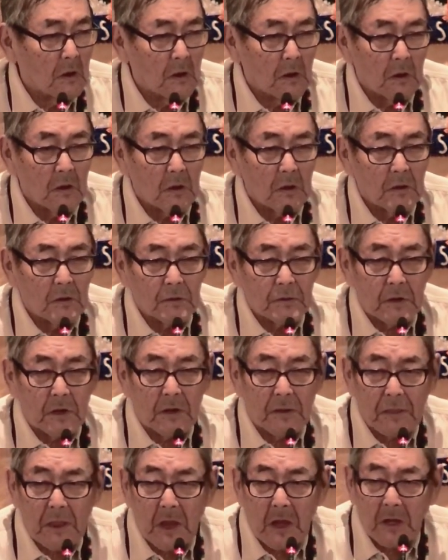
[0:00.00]
say
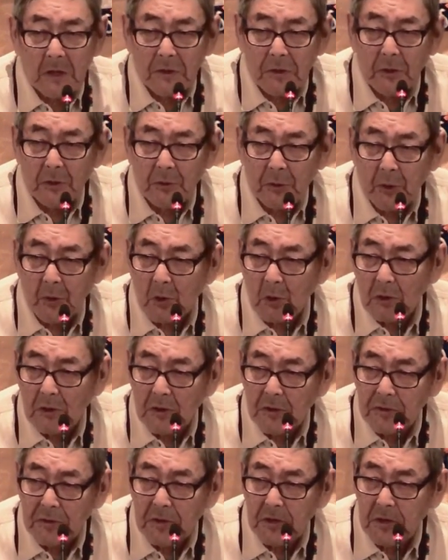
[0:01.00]
thank you to all the
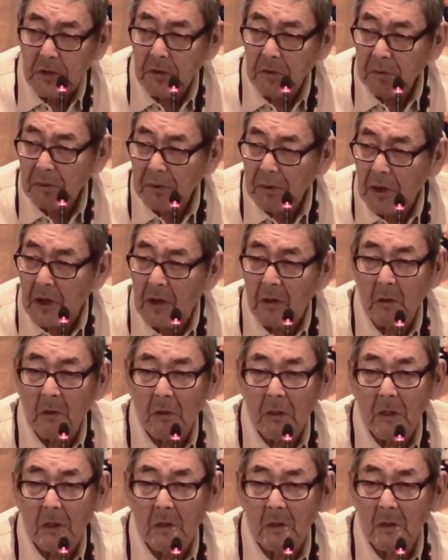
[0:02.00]
chiefs and all
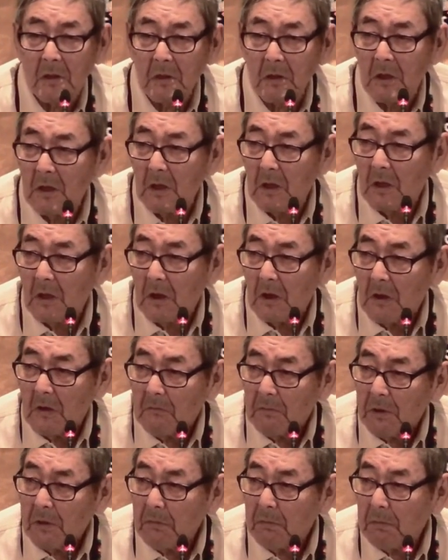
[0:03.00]
the
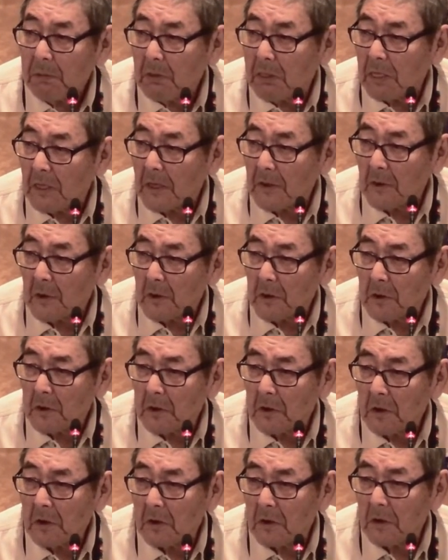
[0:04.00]
people that are
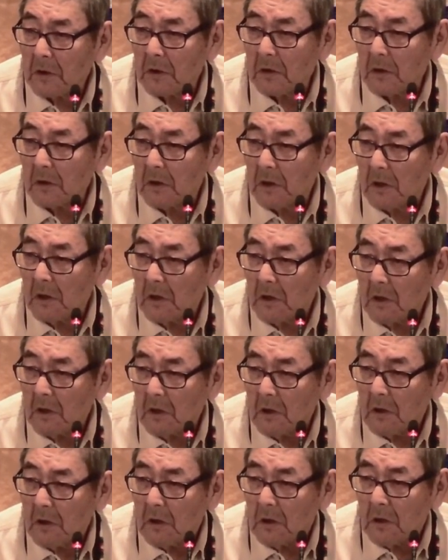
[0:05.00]

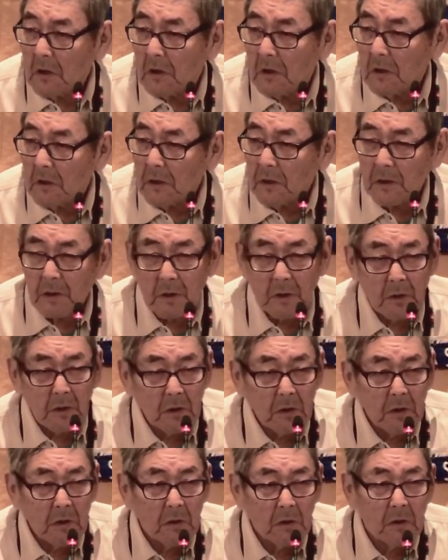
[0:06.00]
here.
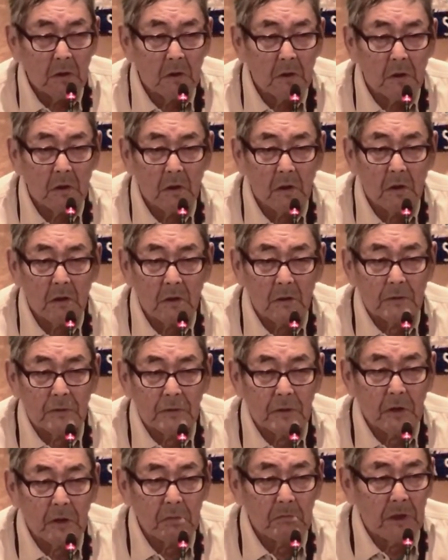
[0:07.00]
You just
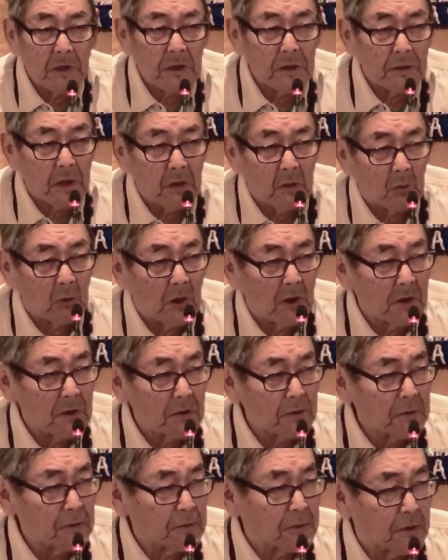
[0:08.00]
made a wise
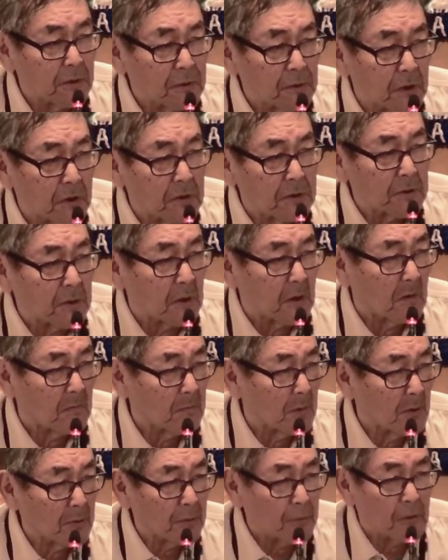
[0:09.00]
decision about
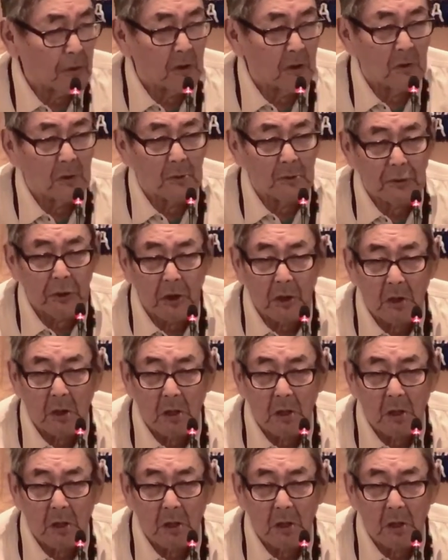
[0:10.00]
the hotel.